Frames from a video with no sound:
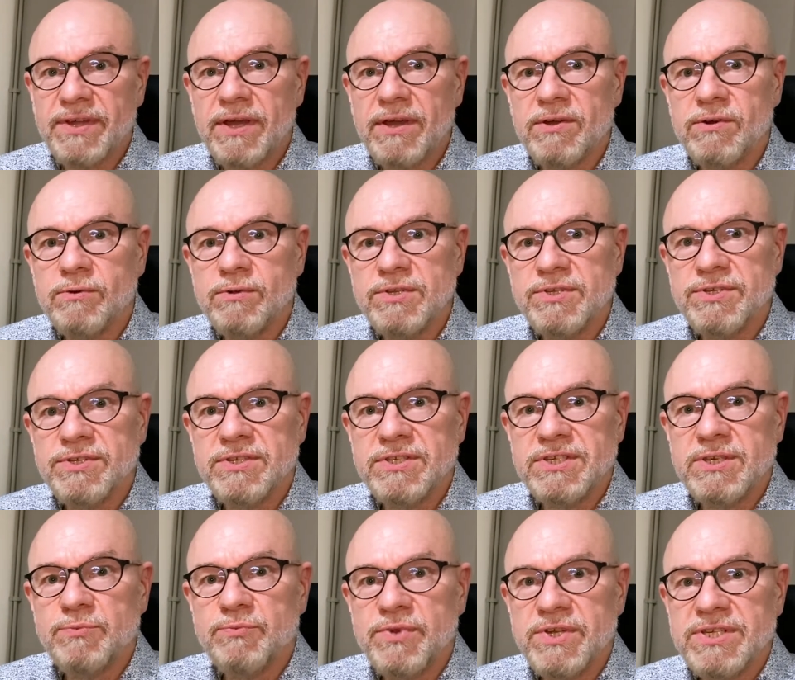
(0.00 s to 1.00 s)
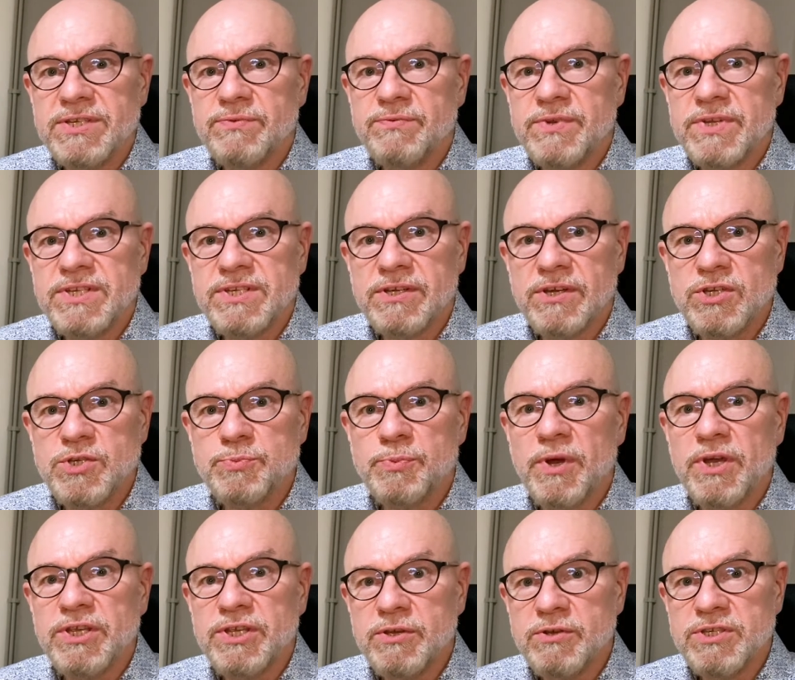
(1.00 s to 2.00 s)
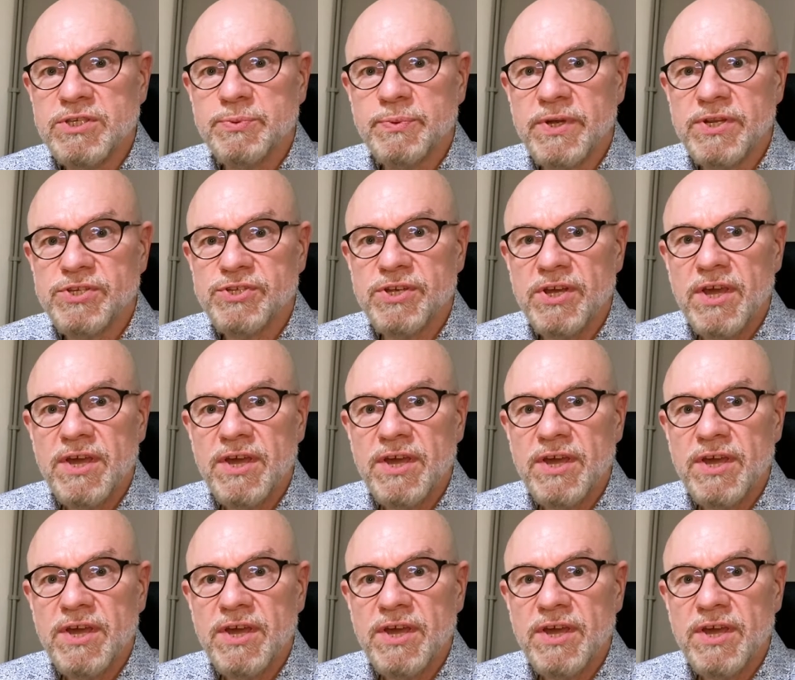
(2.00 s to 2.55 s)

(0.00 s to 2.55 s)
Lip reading: According to some recent research by Uswitch,